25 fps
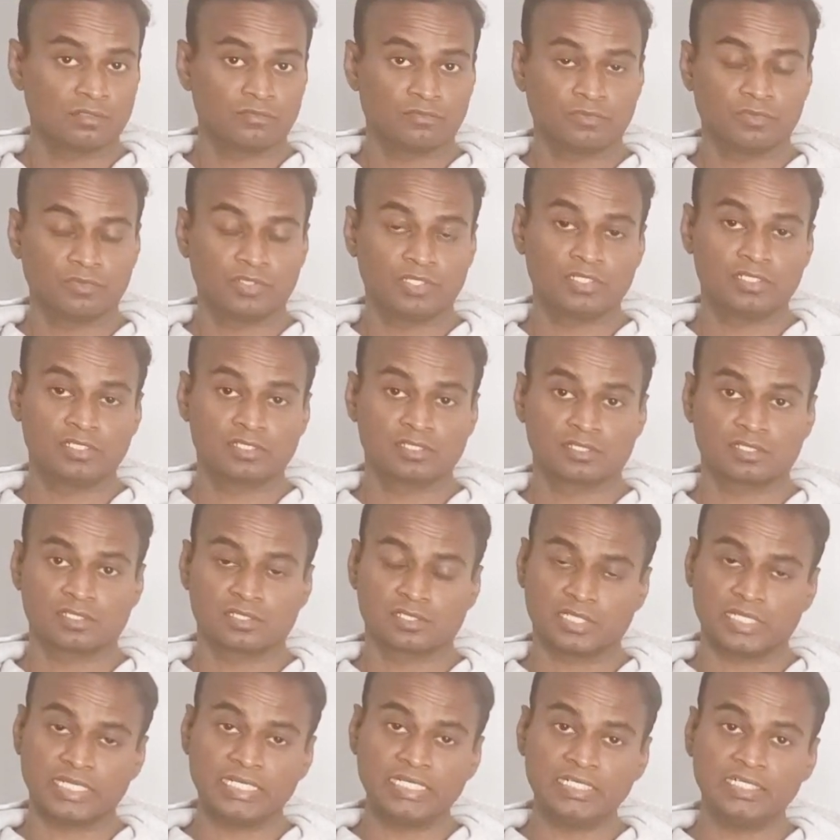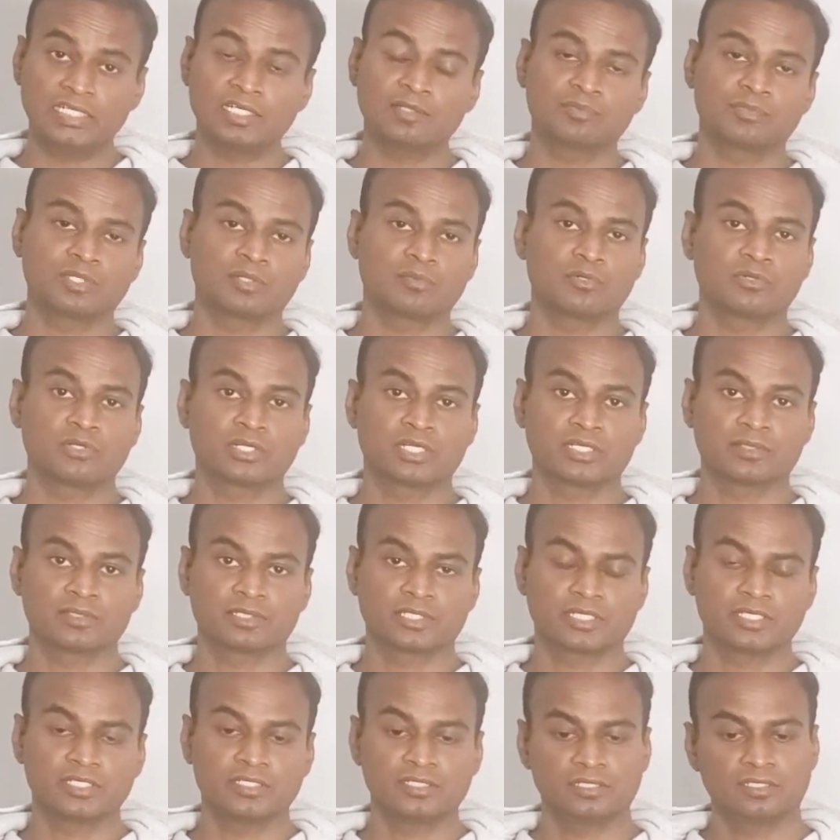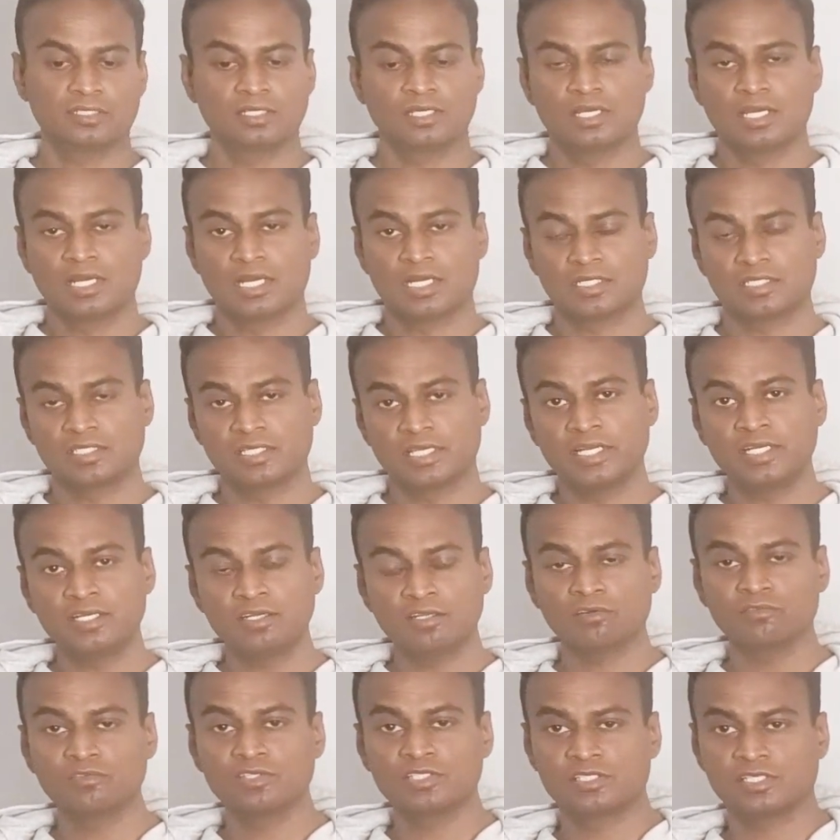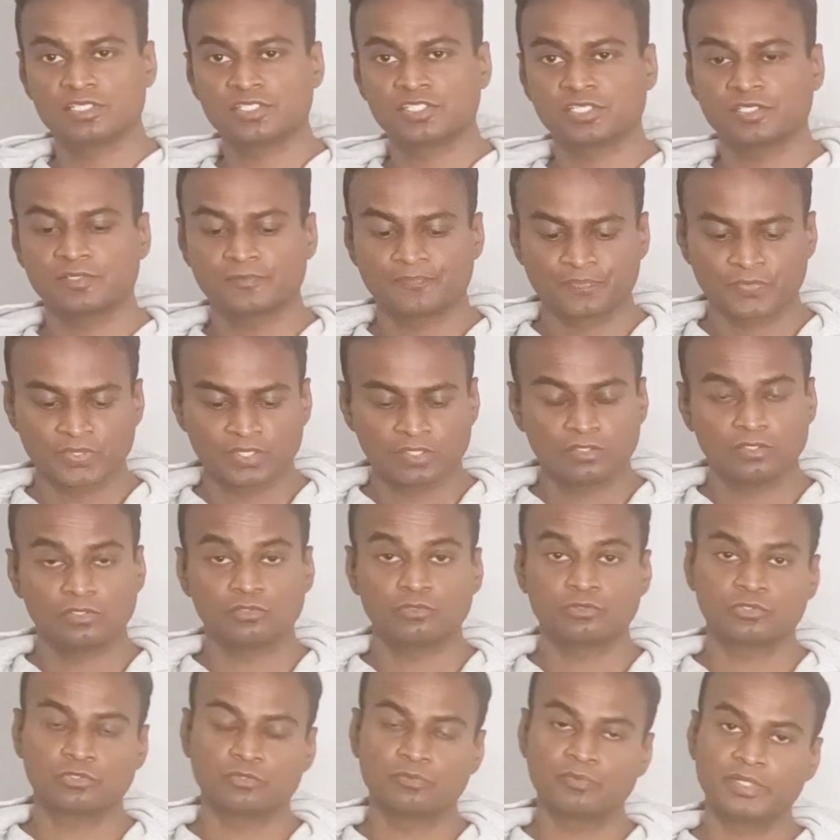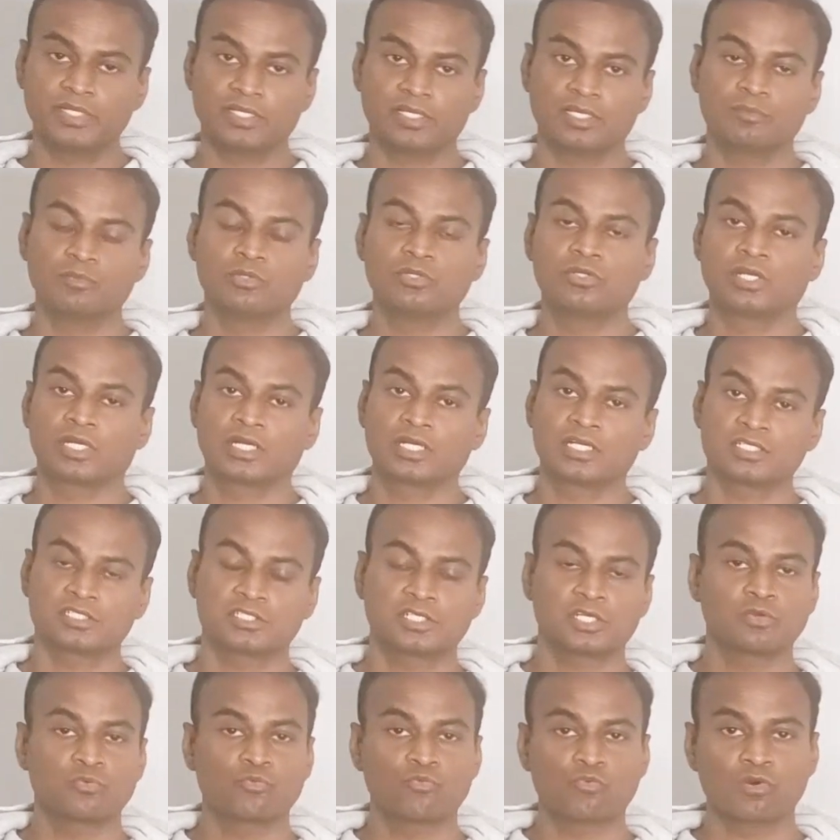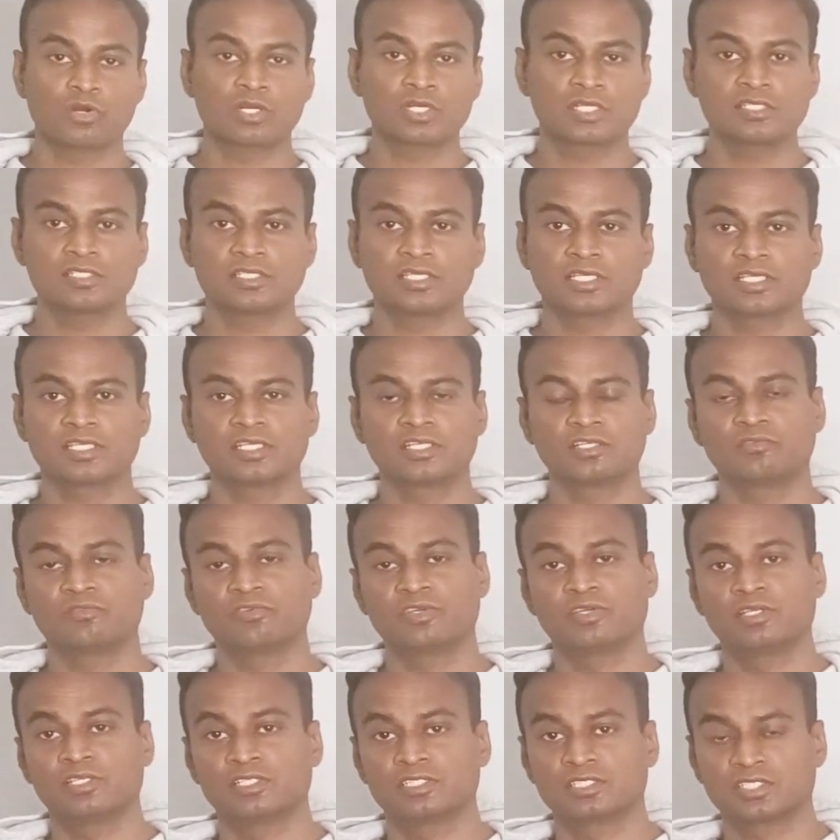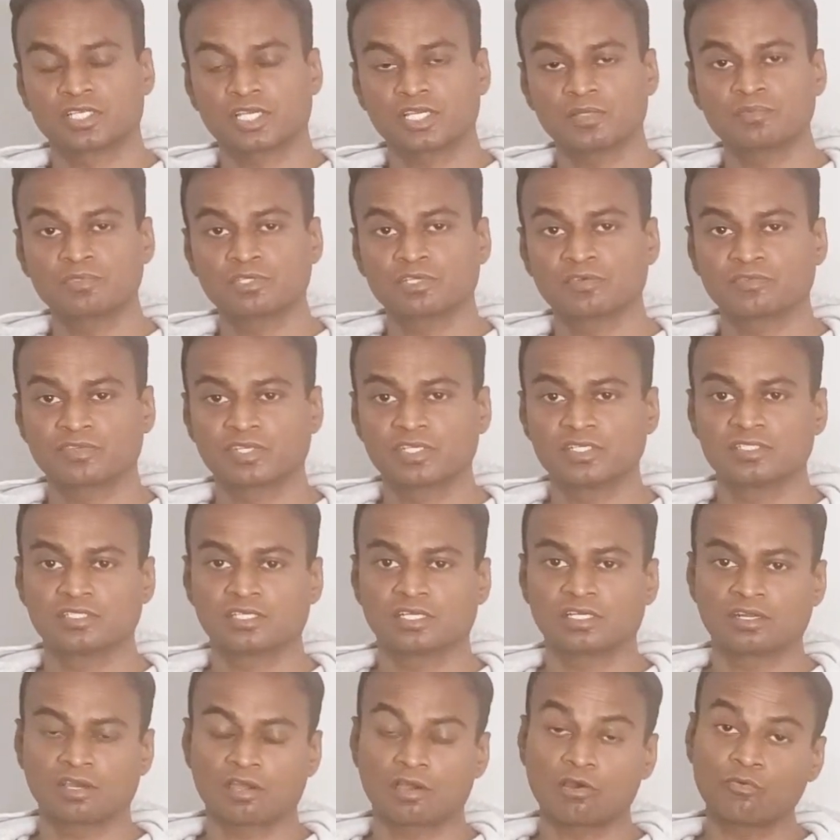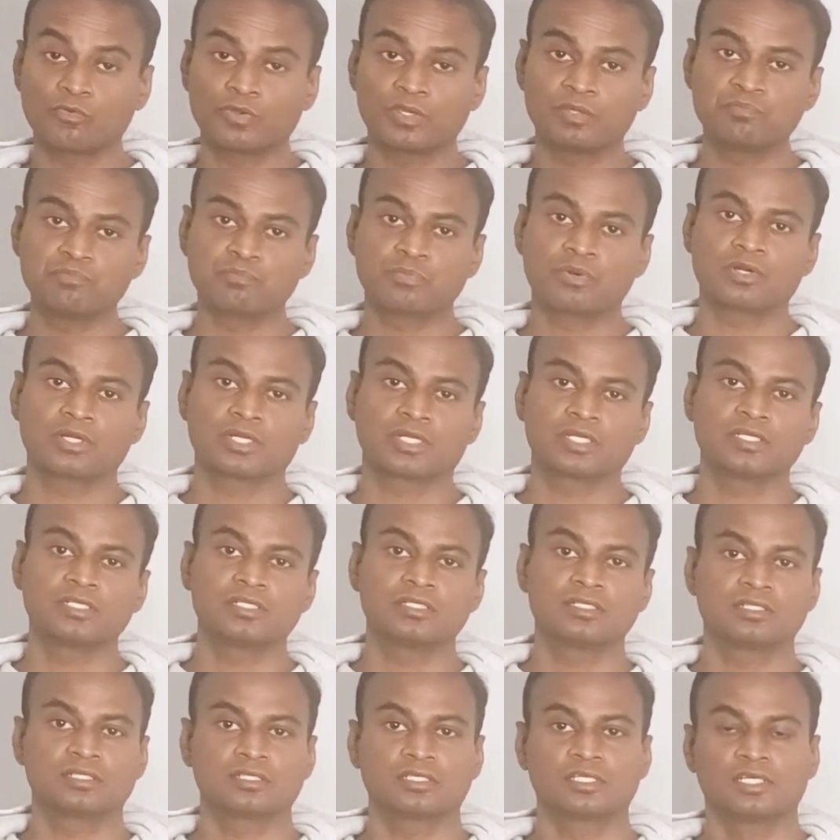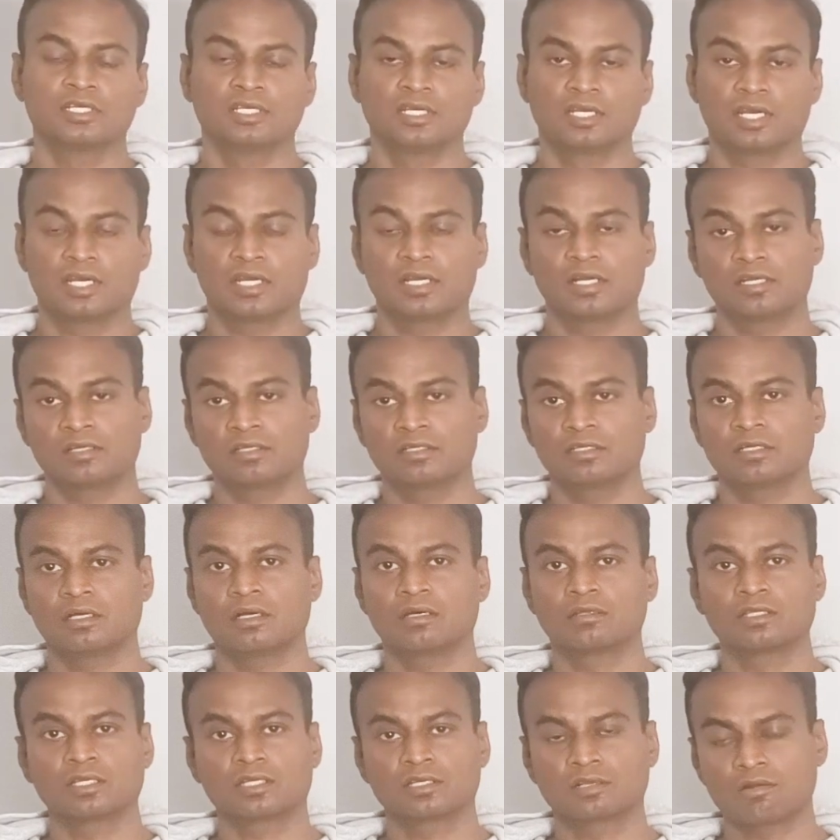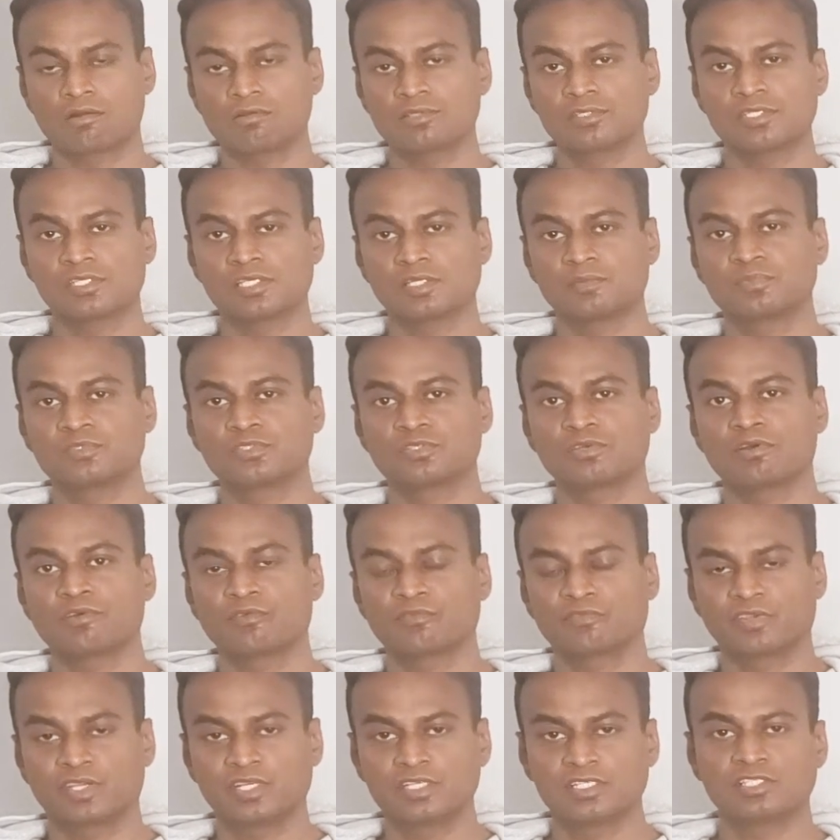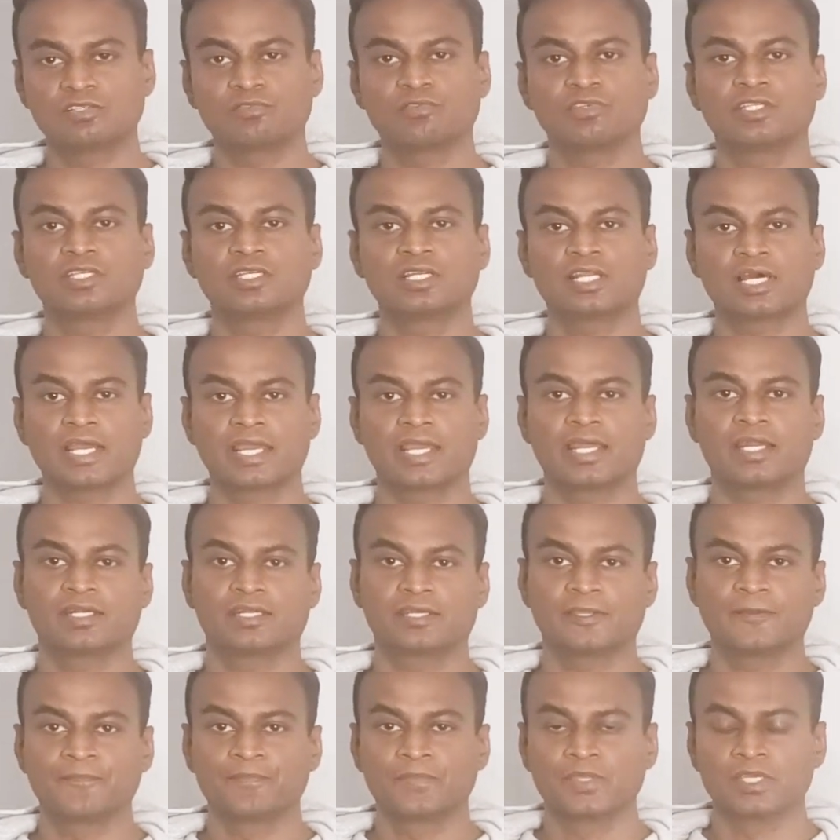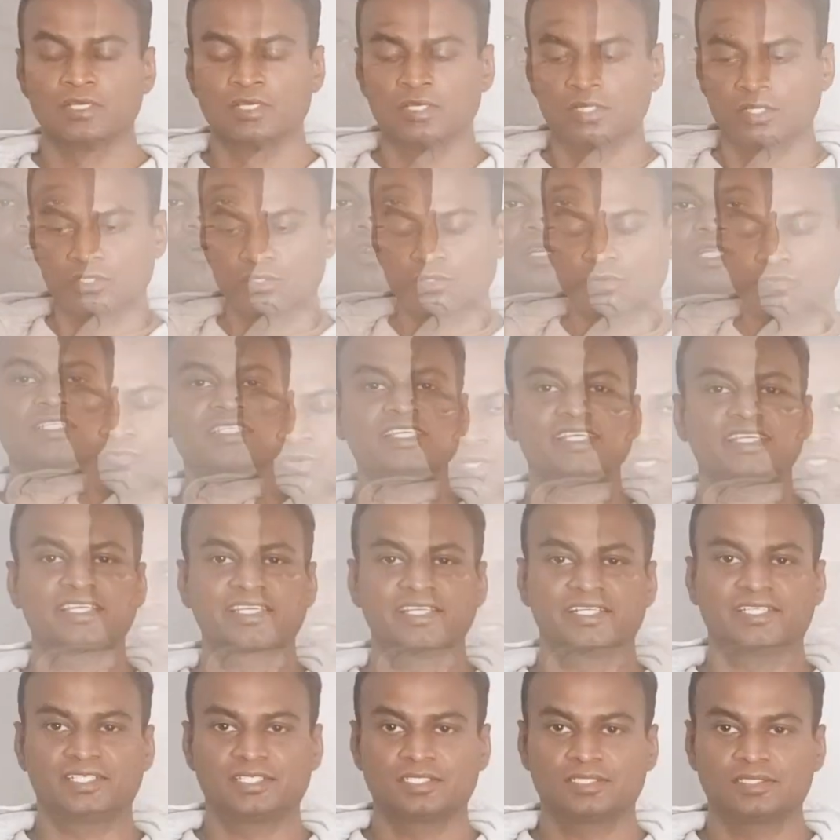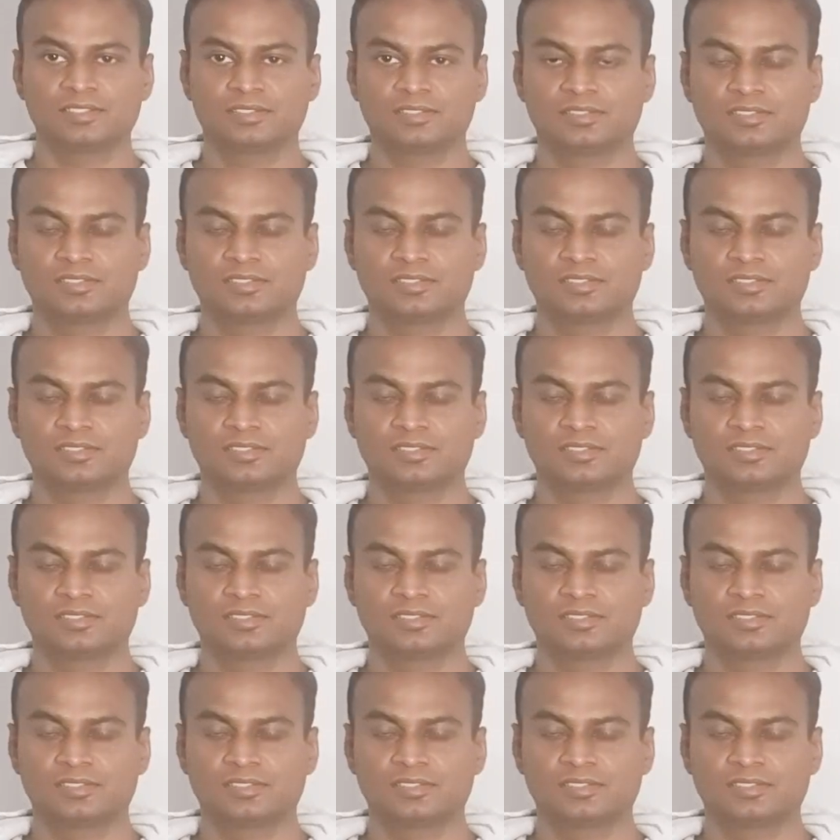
we will discuss in depth about a kit. At the end of the session, you should be able to understand what is a kit, various types of kits, and how important are the concepts of kits within IRT. What is a kit?